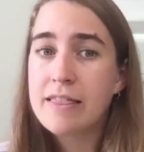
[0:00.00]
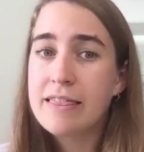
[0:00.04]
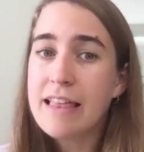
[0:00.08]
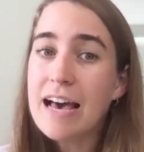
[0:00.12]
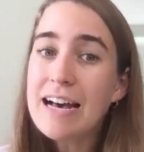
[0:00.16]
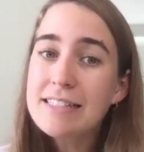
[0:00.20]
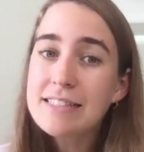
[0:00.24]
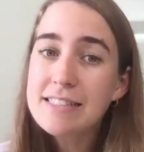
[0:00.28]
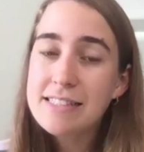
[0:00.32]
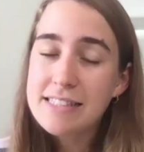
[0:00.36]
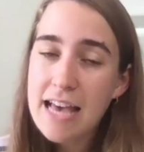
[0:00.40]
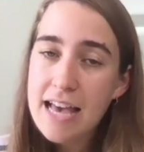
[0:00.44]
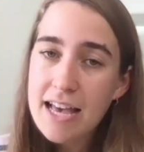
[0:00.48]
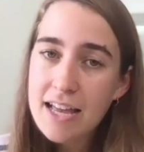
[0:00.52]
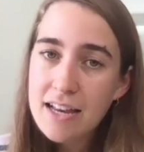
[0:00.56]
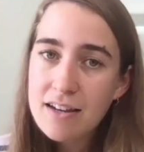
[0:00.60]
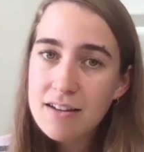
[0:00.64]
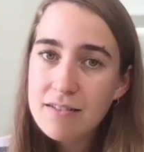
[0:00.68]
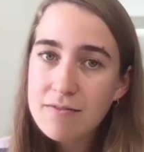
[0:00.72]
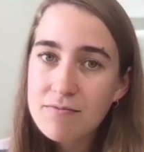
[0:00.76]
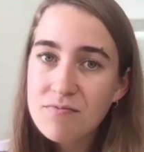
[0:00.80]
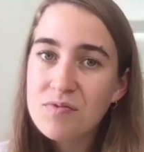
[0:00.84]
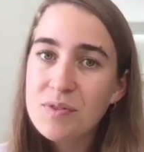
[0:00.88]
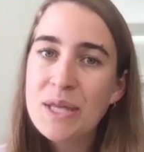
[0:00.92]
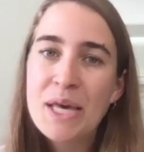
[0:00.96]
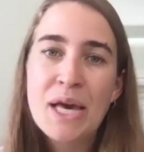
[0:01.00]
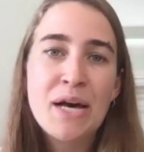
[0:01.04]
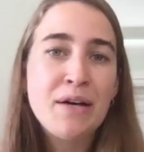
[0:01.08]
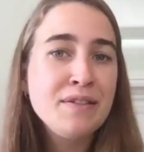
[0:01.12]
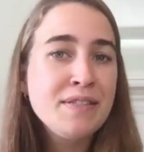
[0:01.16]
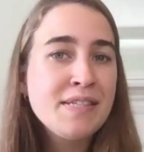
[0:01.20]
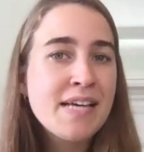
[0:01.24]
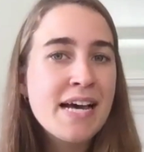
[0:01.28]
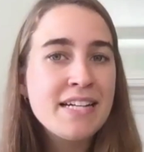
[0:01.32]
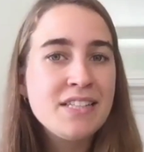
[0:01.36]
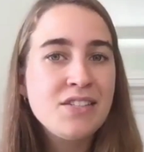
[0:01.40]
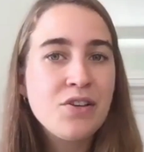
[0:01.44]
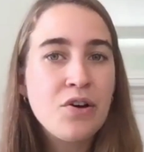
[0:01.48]
That said, the
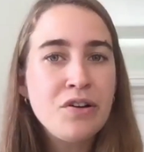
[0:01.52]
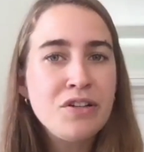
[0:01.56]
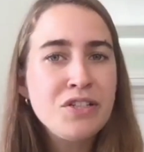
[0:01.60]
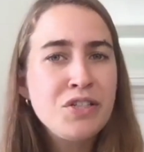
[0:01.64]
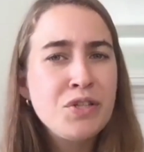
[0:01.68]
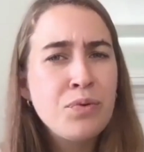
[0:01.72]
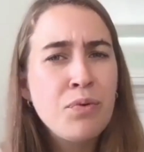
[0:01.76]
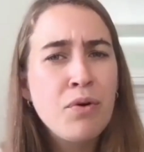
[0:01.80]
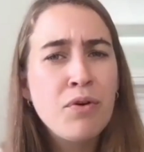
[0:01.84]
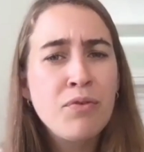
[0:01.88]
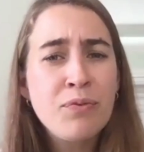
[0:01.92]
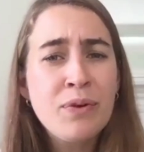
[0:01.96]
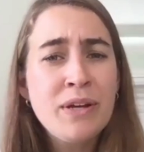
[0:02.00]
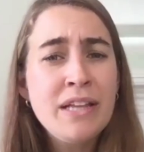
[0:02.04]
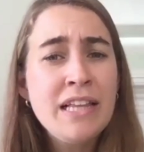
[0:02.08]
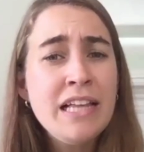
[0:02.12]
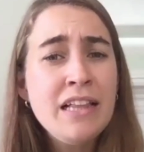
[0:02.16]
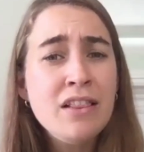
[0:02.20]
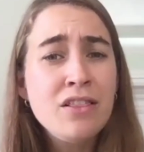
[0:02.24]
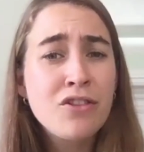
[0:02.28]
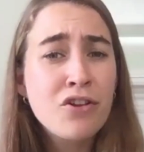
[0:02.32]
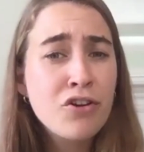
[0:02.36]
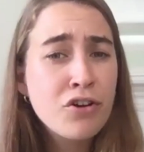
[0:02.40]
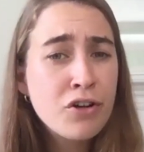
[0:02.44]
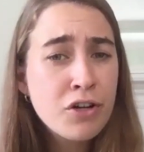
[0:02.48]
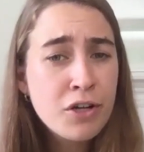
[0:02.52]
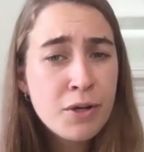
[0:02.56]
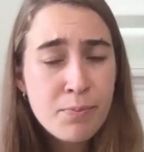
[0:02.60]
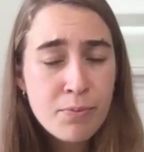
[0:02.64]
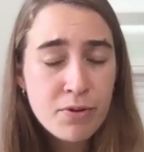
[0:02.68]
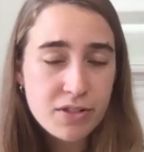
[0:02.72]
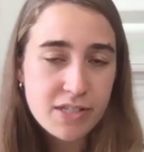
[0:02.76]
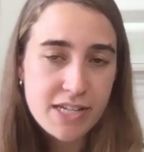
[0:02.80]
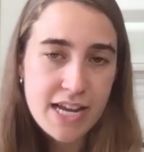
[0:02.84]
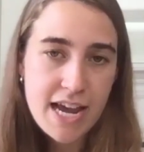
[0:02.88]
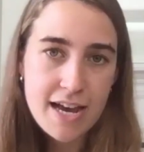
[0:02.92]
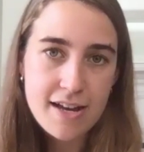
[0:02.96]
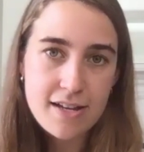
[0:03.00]
LSAT is also a really
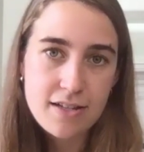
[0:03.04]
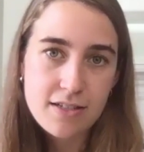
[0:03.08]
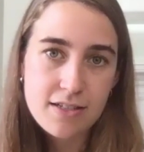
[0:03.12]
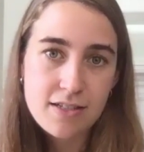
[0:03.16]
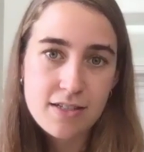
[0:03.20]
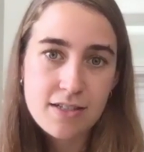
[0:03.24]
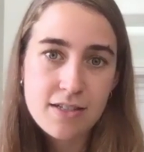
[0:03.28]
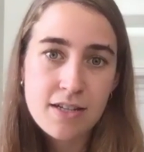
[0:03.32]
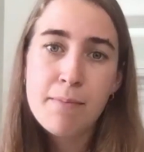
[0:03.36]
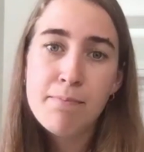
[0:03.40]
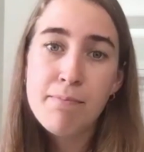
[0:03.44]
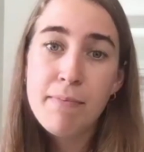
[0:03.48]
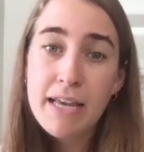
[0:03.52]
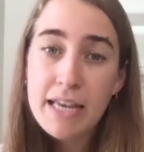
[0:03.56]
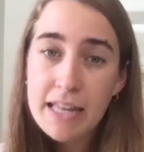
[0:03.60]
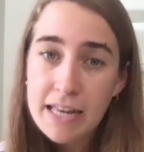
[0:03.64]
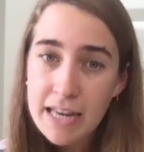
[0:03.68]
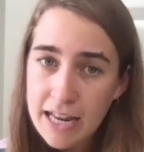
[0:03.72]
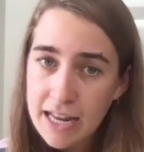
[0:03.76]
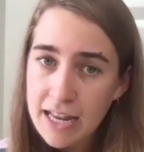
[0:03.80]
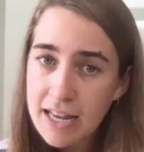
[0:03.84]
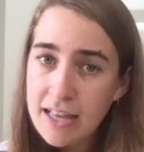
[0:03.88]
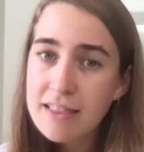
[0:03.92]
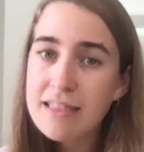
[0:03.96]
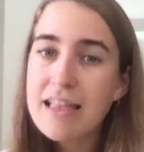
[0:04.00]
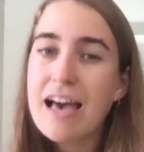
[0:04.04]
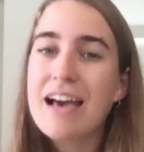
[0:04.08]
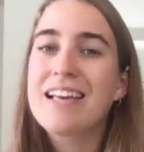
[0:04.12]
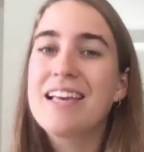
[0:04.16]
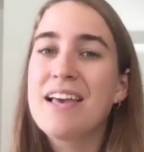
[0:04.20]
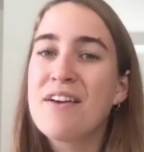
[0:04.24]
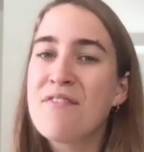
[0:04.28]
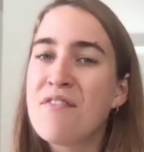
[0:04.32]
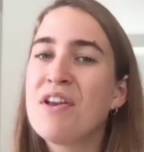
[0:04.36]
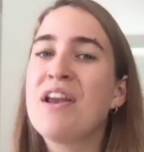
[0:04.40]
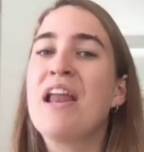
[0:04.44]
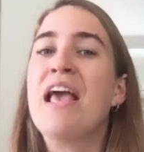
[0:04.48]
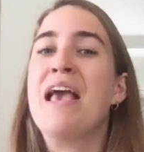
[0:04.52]
learnable test, meaning that
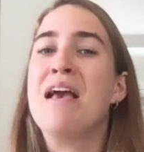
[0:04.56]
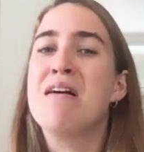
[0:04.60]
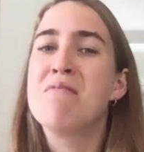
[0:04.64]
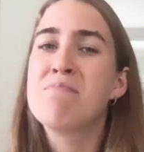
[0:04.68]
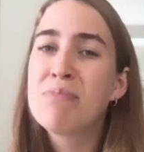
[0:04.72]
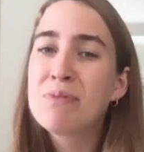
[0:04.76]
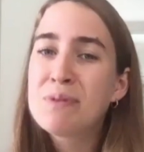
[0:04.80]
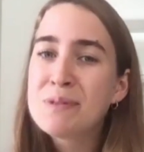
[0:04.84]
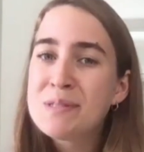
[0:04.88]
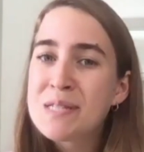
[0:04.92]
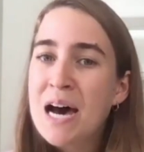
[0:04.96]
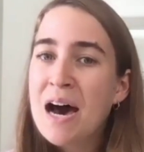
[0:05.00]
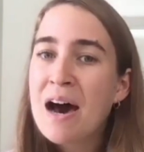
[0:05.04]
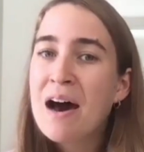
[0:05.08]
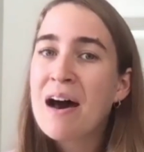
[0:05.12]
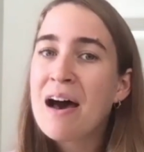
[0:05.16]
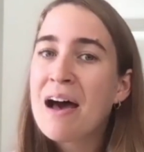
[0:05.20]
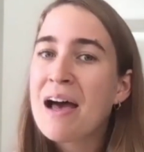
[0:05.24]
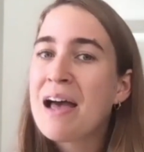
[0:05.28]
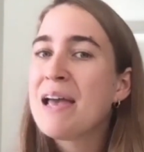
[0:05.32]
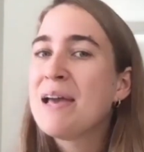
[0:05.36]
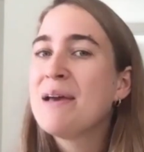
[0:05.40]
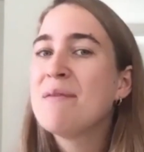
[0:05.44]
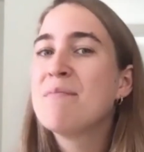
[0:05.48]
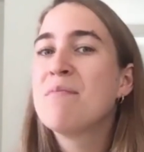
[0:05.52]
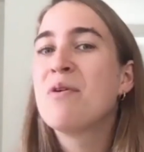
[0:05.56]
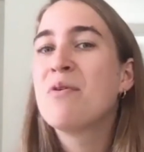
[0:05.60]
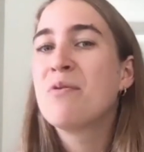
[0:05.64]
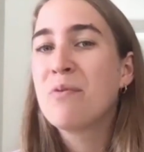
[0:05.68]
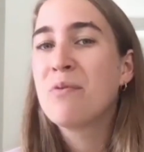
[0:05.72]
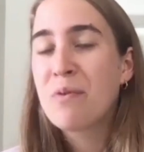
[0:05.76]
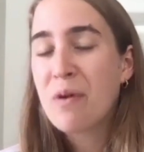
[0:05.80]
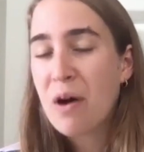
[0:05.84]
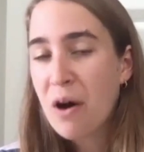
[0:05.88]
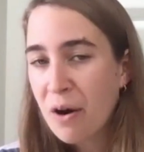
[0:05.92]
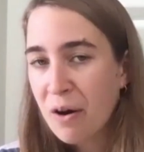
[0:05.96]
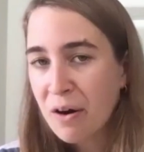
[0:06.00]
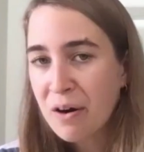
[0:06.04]
given ample time,
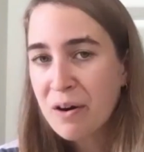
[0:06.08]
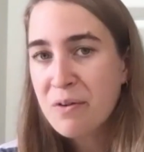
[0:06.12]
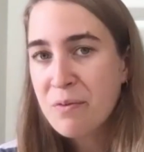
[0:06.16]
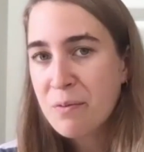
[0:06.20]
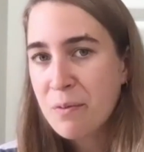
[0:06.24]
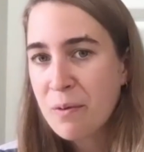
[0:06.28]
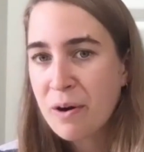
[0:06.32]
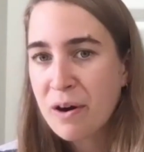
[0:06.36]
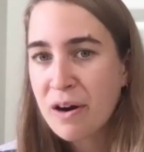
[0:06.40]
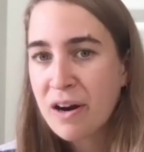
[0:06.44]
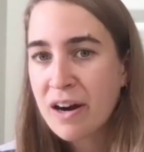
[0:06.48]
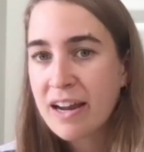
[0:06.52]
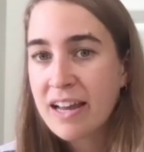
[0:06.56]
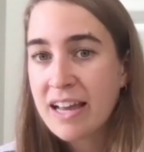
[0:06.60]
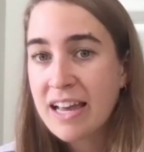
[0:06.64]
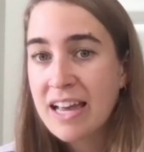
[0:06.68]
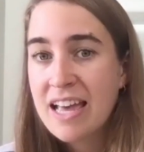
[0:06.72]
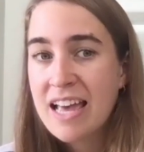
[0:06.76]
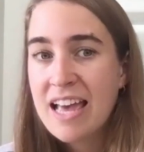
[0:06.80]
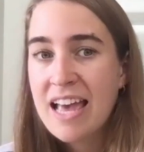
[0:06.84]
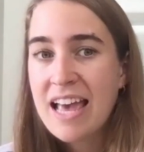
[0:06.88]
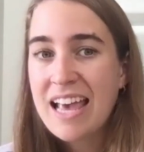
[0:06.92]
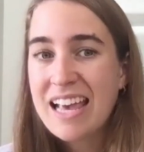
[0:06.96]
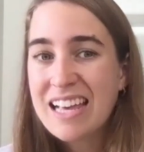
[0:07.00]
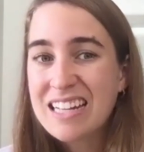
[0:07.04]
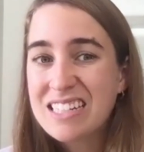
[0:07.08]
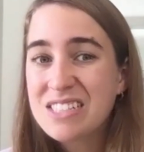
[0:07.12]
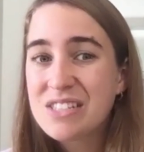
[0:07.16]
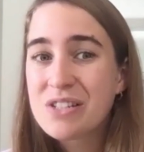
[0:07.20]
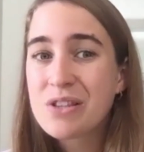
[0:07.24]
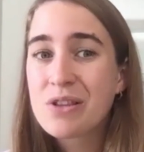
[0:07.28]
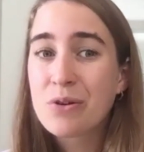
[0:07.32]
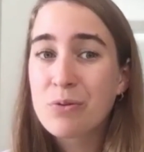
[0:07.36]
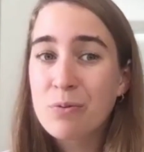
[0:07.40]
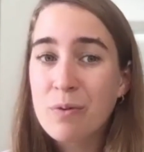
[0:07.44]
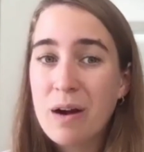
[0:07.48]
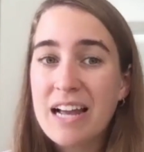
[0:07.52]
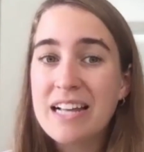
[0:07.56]
hard work, and
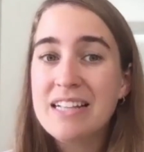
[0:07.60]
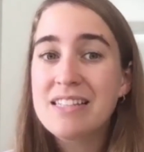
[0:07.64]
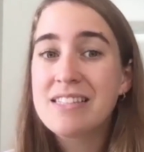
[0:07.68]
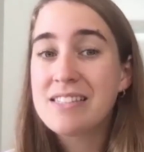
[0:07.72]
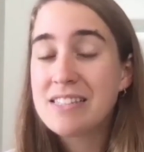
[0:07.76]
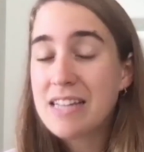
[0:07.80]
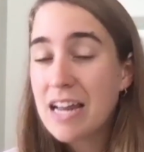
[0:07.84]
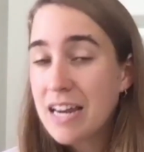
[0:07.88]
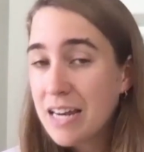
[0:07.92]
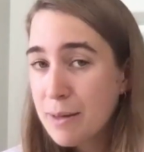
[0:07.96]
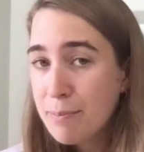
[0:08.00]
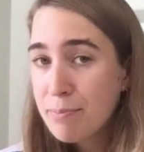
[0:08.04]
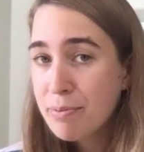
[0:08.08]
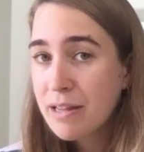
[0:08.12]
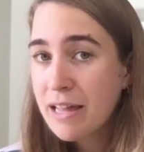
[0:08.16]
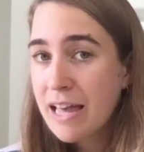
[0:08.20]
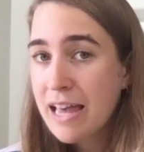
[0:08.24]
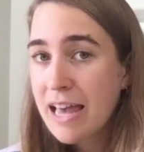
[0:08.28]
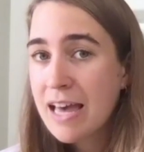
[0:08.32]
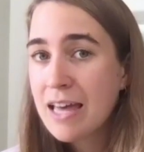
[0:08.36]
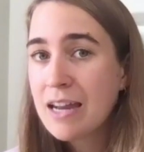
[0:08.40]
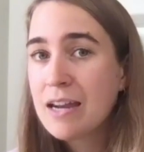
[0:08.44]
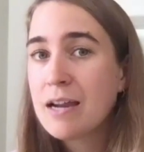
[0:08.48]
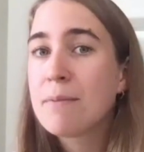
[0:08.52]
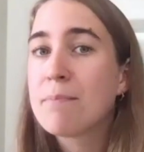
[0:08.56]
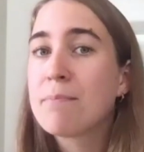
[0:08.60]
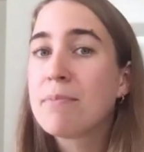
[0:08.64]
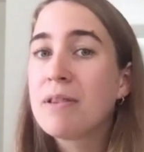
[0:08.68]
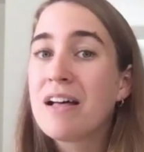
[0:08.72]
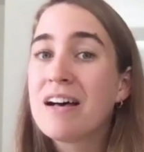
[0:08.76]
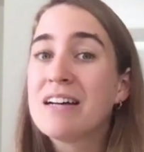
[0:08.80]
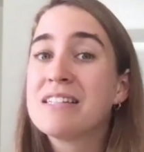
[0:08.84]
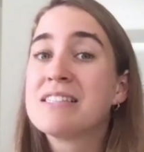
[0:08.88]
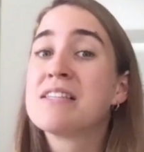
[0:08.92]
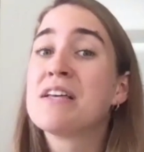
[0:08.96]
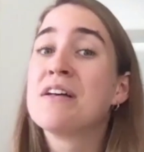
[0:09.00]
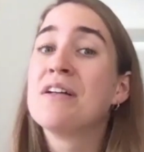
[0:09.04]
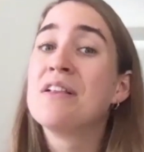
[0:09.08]
the right study plan,
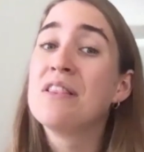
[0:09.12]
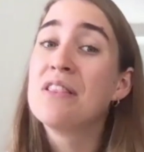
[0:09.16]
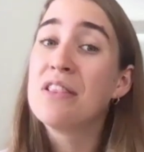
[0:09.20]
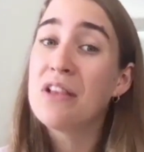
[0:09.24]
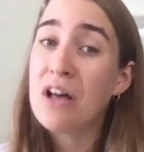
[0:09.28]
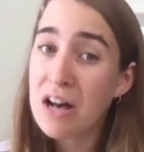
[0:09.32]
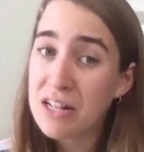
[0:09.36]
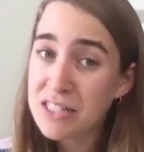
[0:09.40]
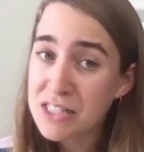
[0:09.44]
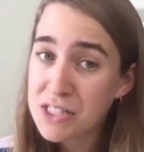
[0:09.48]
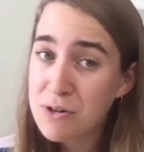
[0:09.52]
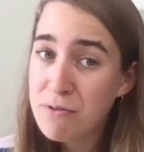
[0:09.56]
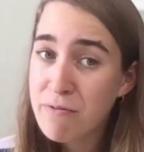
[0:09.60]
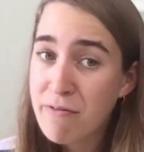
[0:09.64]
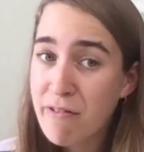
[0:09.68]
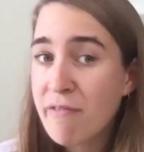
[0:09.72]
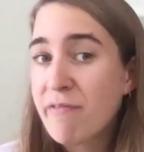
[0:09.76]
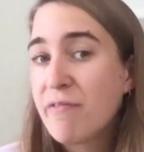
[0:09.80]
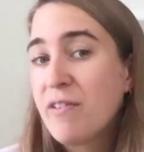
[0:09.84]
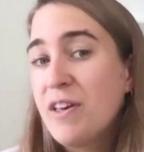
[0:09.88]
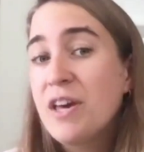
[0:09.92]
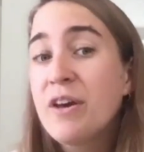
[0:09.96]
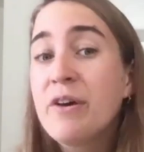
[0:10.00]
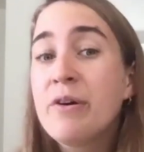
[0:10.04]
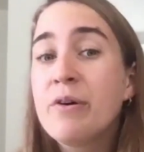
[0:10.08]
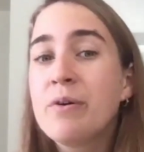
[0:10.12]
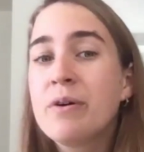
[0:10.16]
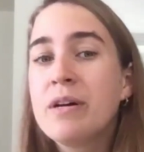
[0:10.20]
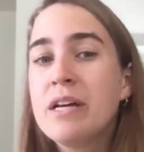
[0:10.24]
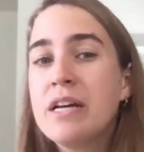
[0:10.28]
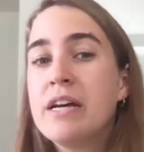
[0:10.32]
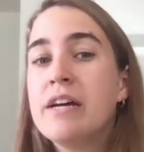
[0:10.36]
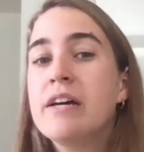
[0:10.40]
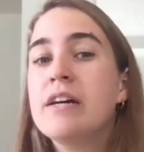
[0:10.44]
plus lots of review,